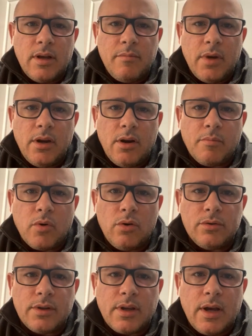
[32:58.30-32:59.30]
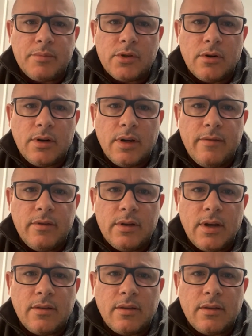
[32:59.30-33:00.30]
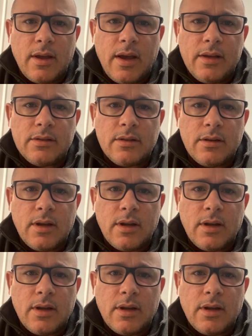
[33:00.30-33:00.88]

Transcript: and many are prone to capture and even death at the hands of the